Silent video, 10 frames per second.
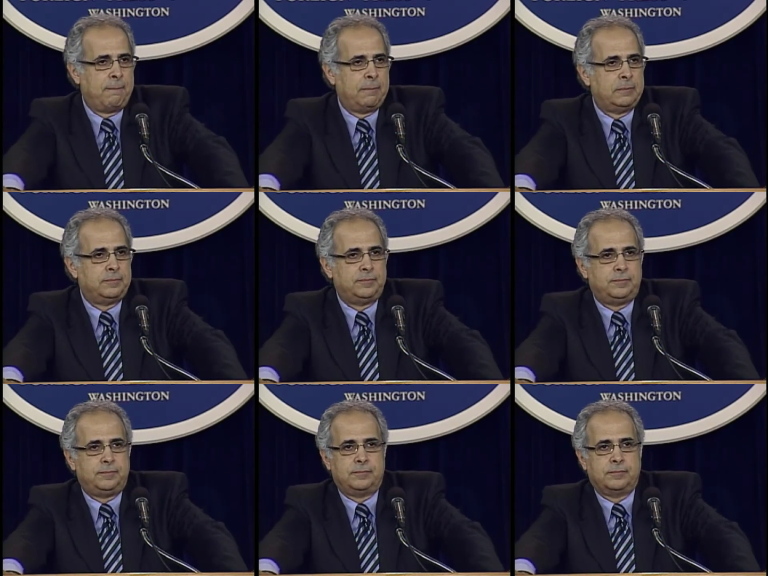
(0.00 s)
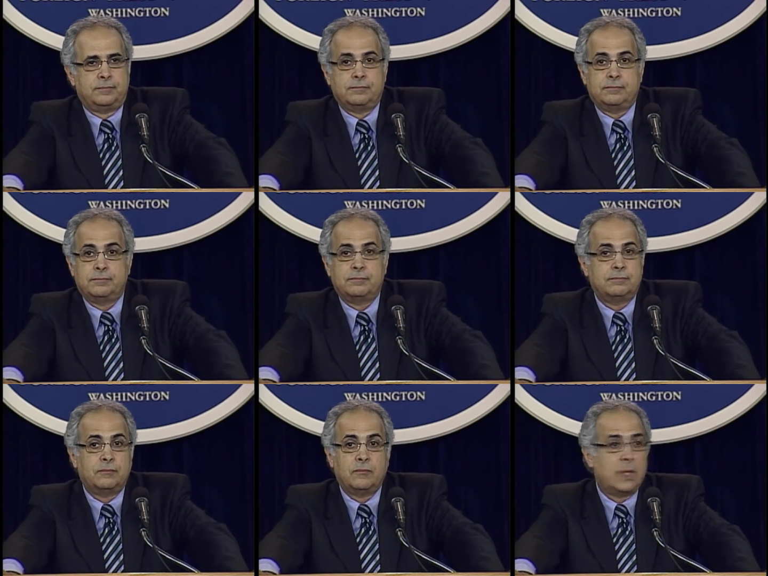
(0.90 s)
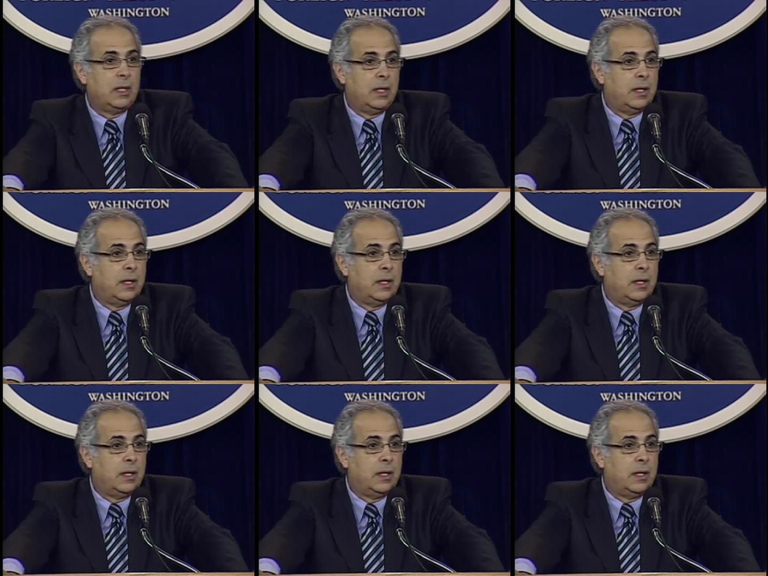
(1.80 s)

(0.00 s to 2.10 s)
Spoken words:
(no one is talking)